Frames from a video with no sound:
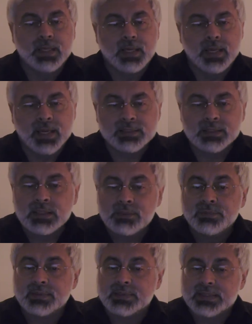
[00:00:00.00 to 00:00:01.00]
And
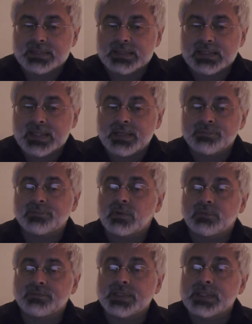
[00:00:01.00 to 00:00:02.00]
even that the life
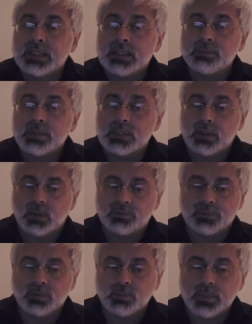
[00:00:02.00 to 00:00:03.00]
of an enemy
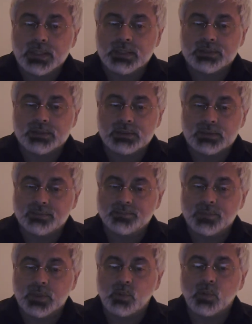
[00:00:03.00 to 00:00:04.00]
of humanity
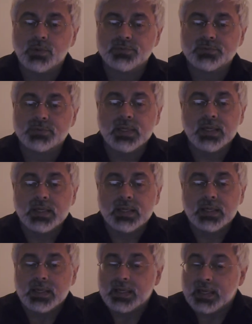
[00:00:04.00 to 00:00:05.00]
was
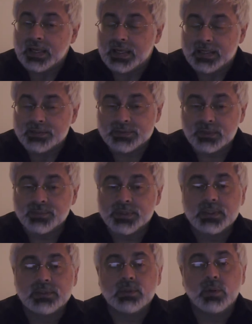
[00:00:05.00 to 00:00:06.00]

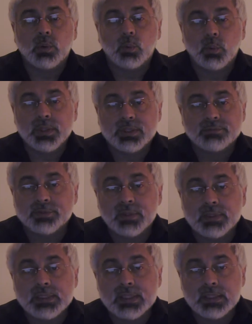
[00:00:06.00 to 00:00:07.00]
something with a
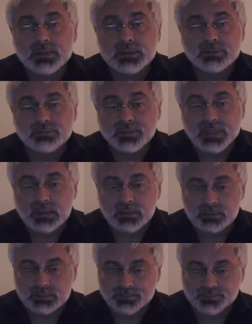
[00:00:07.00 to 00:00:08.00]
very negative
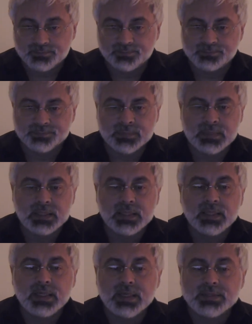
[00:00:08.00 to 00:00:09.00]
value.
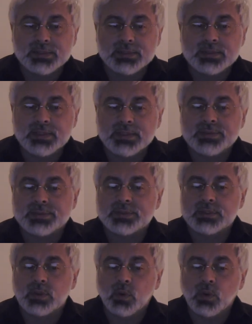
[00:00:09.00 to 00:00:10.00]
It is
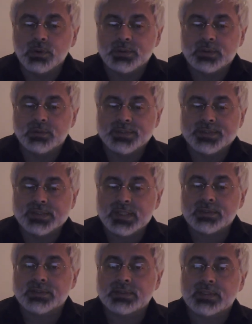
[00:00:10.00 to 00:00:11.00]
this ordinary
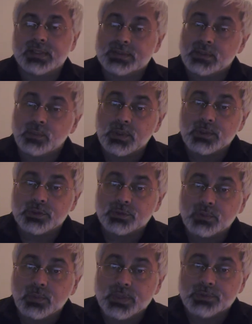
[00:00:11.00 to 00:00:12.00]
sense that I wish
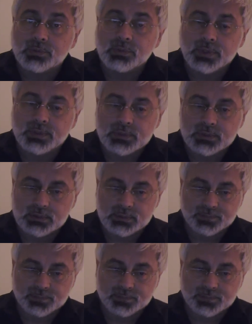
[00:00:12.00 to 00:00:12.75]
to rescue here.